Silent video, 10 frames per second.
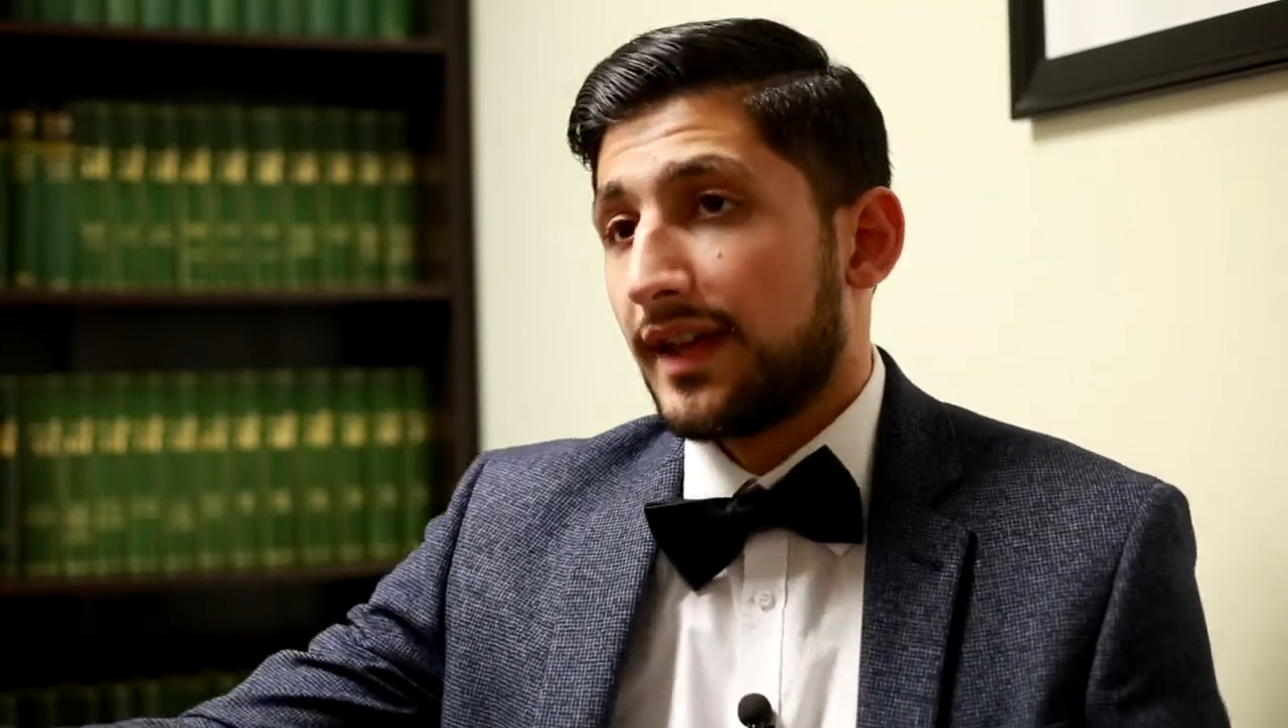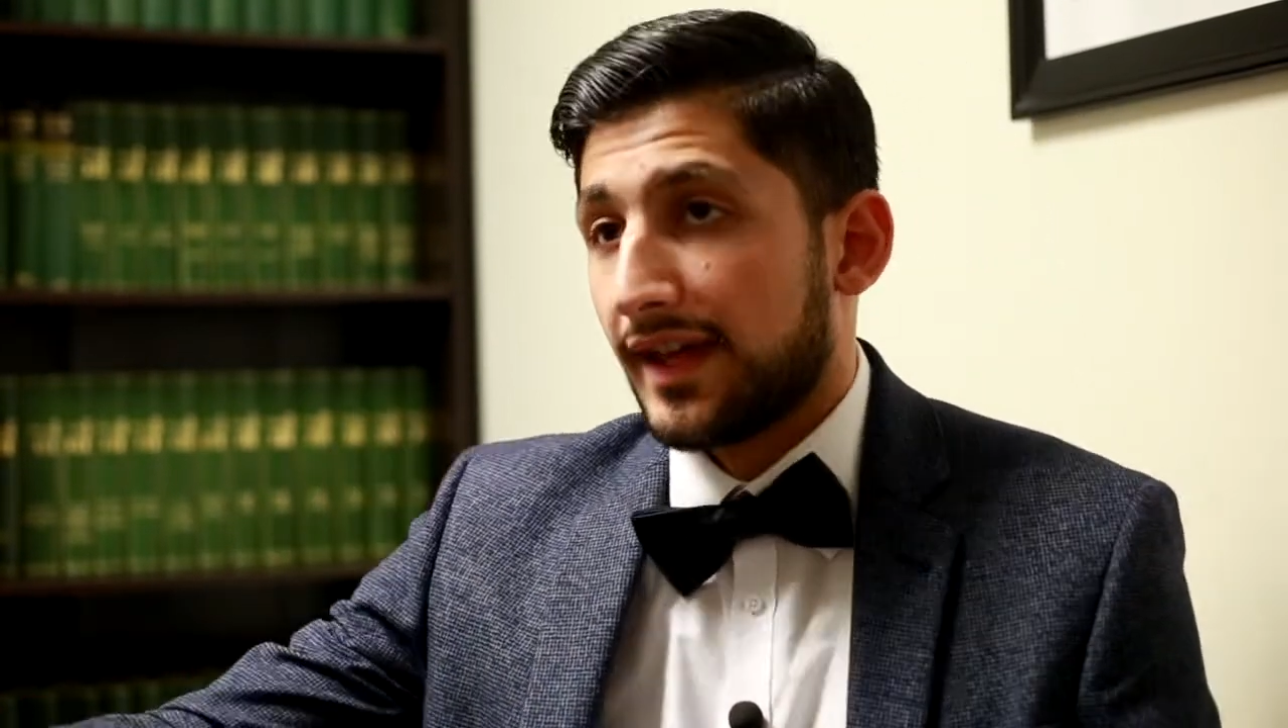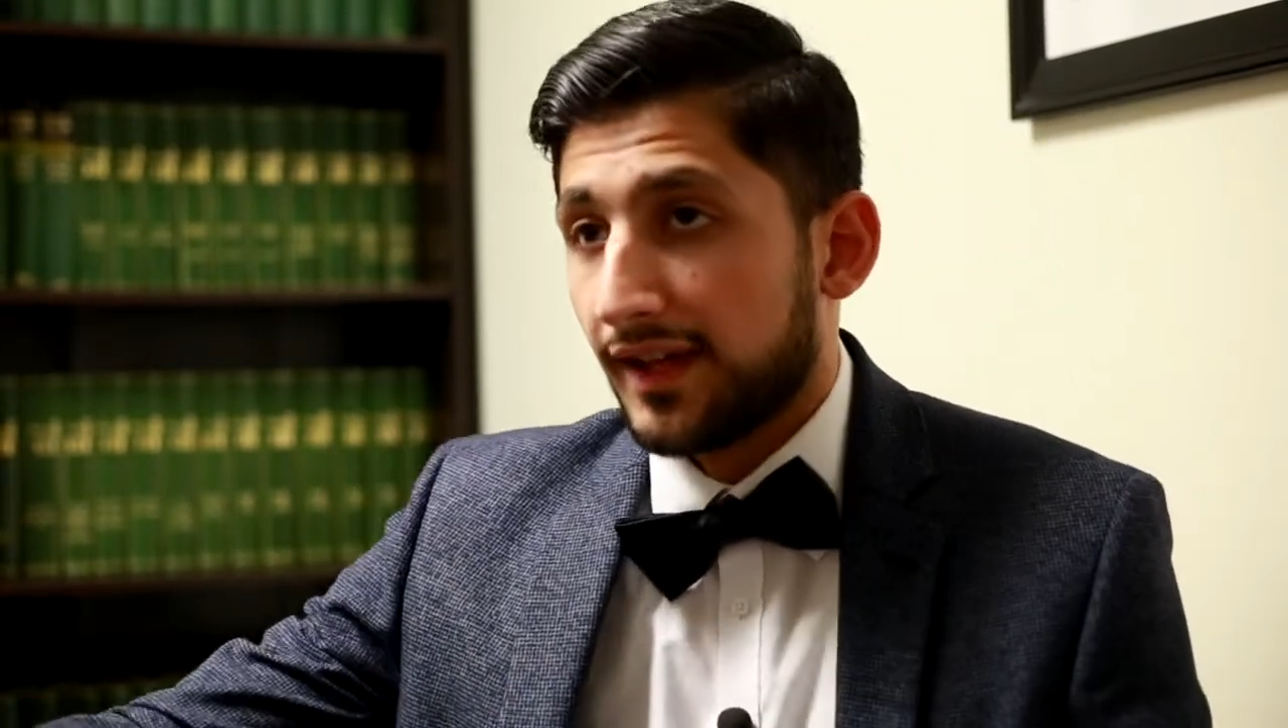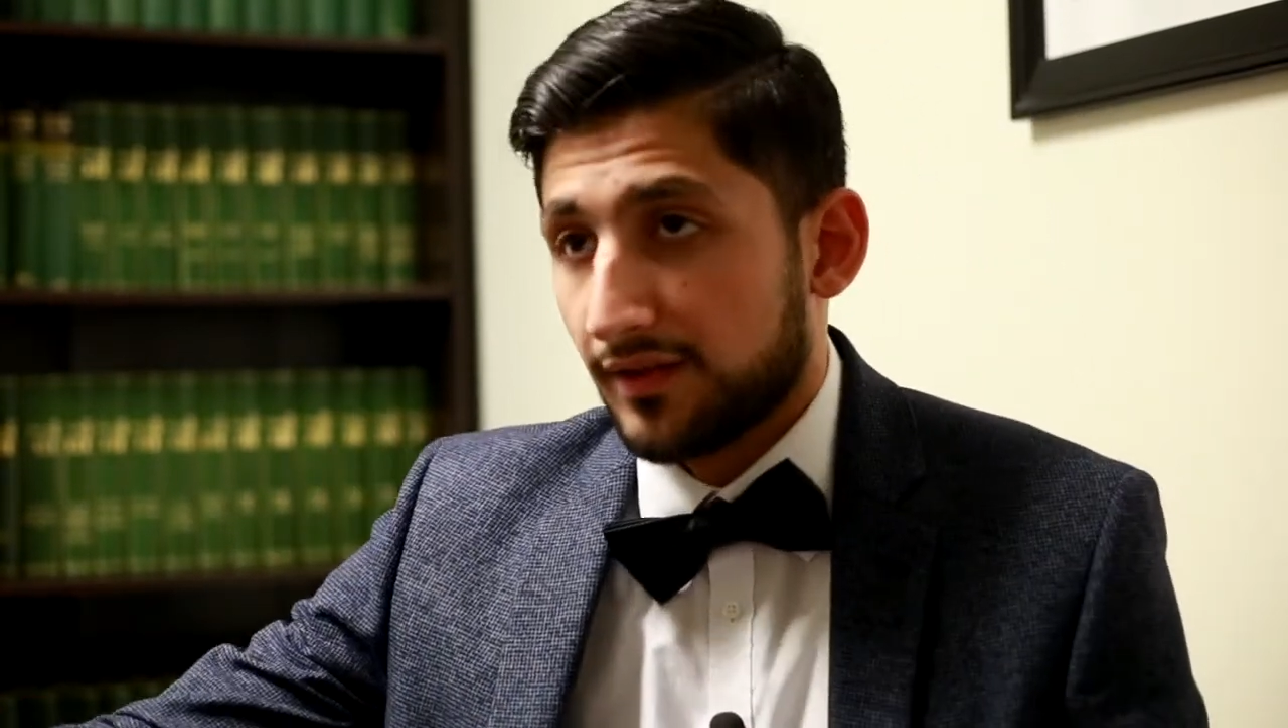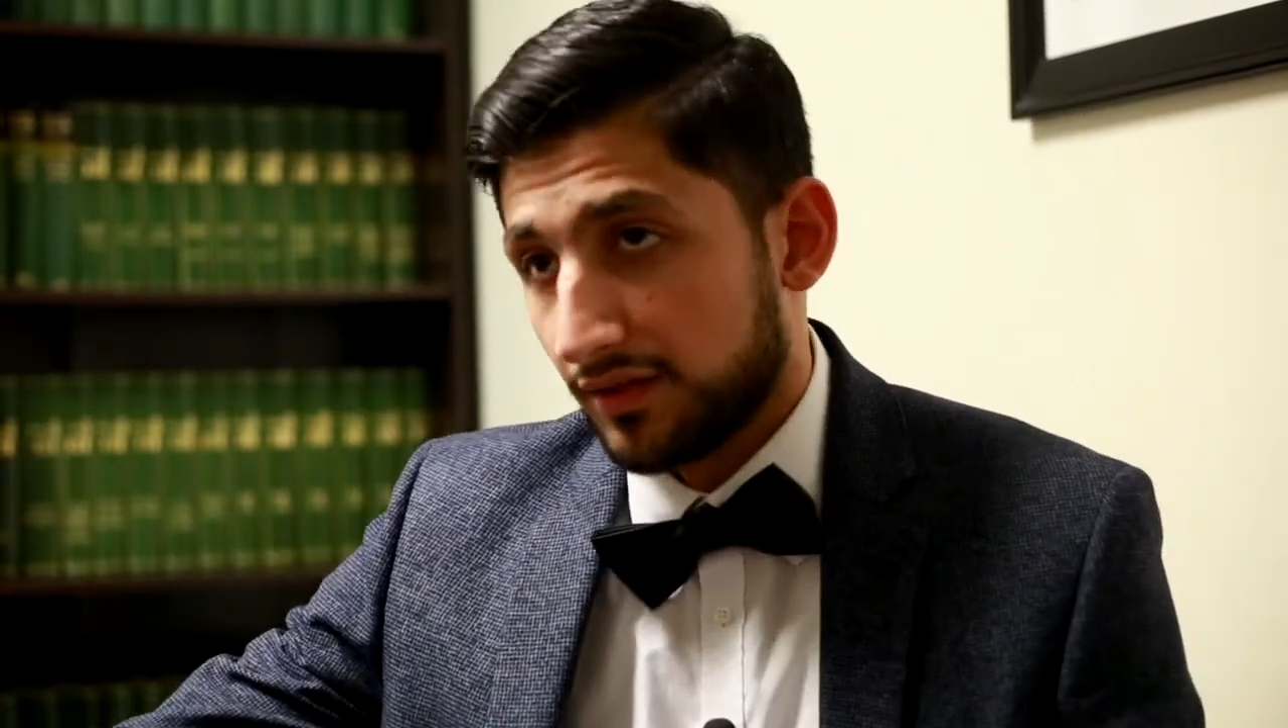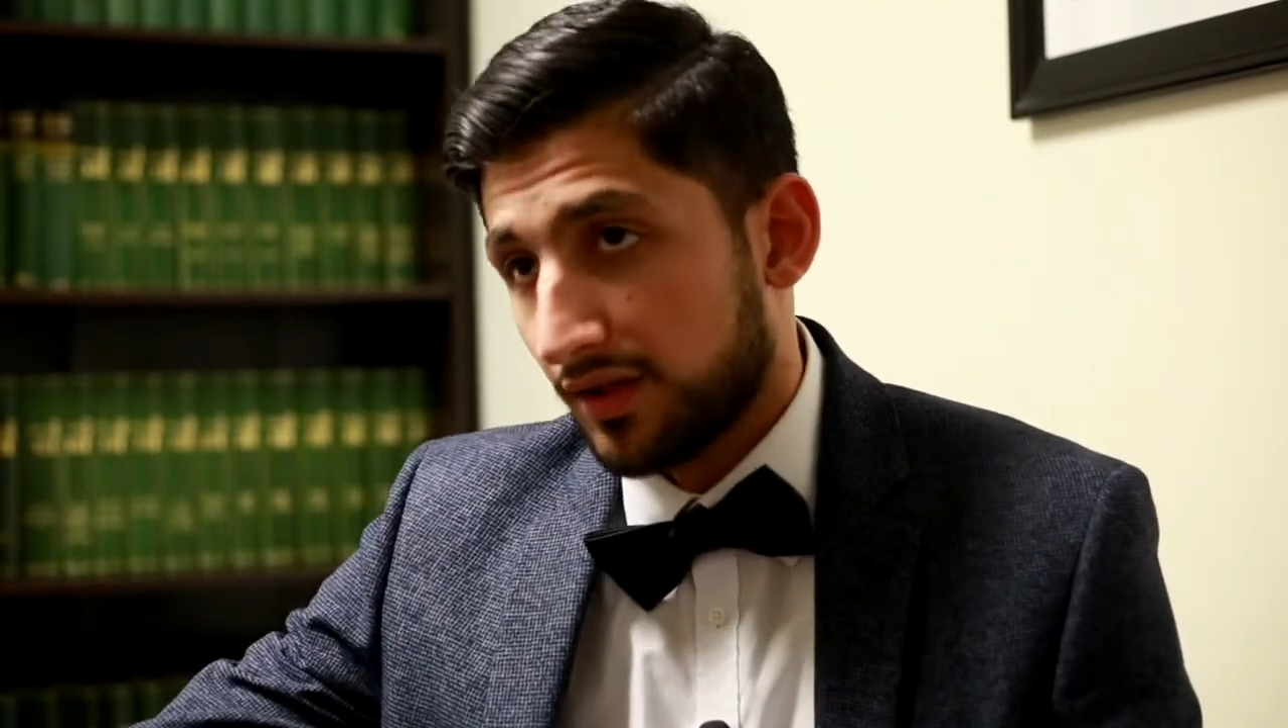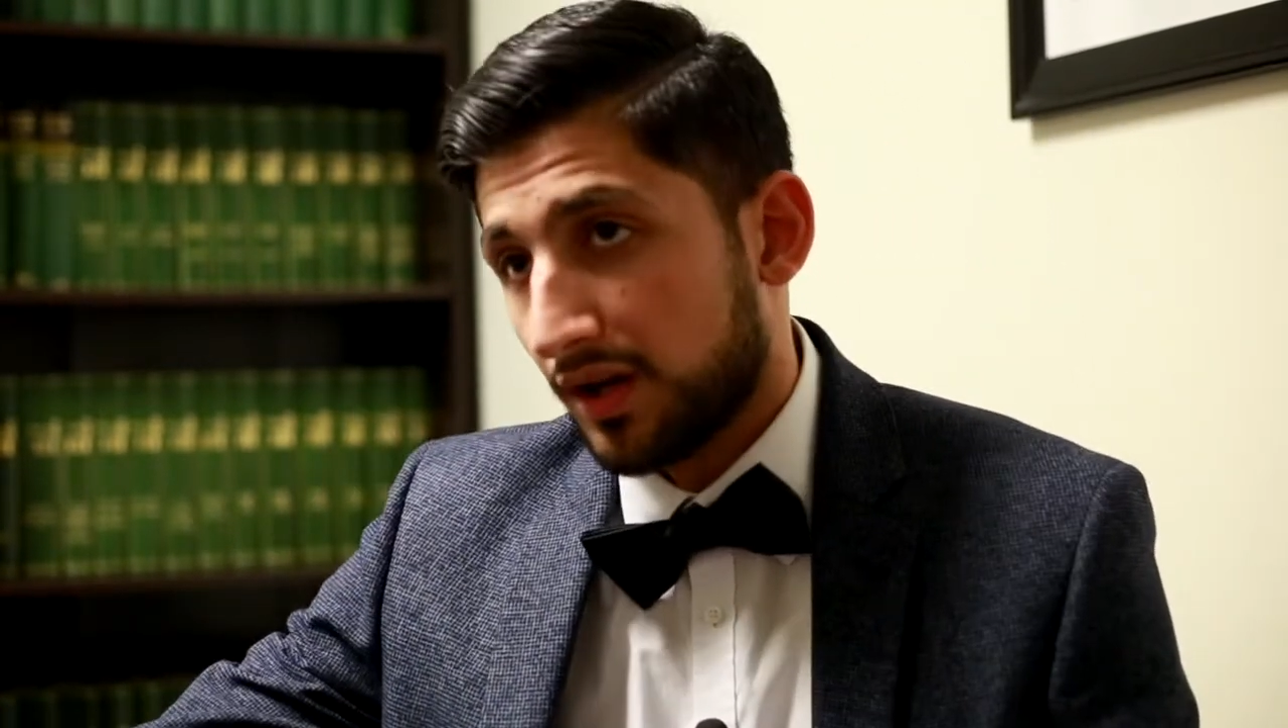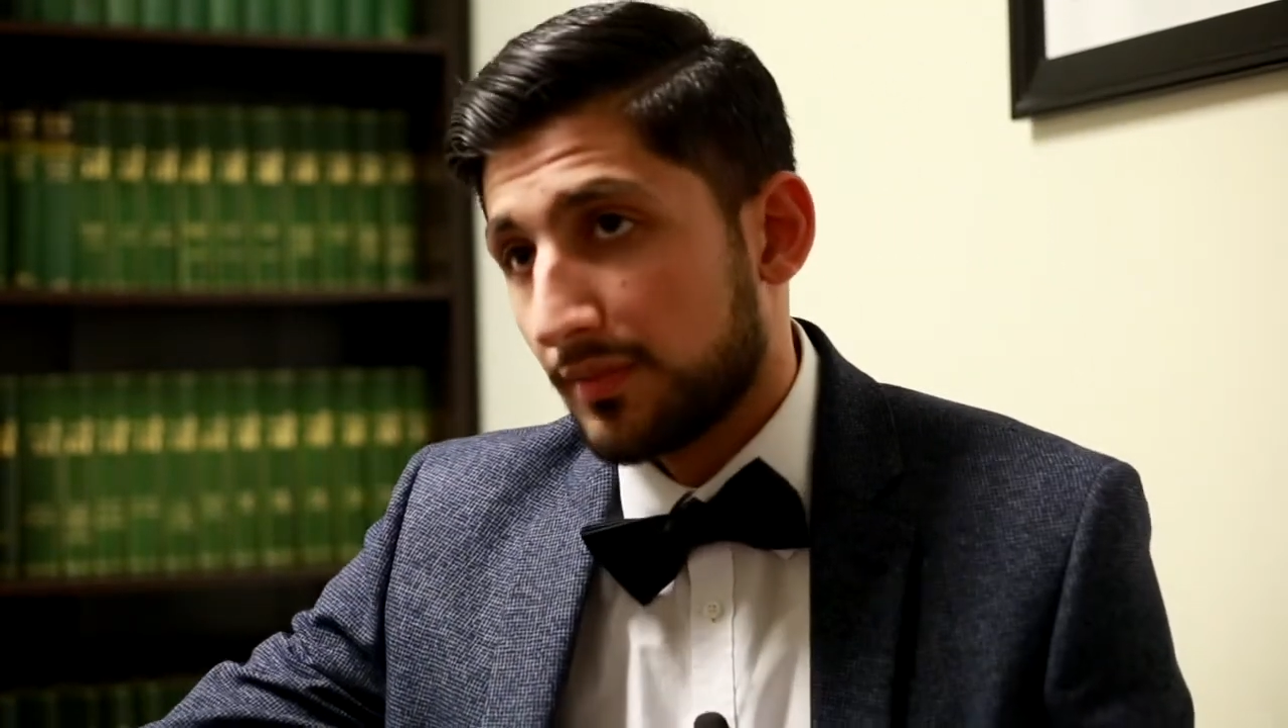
and got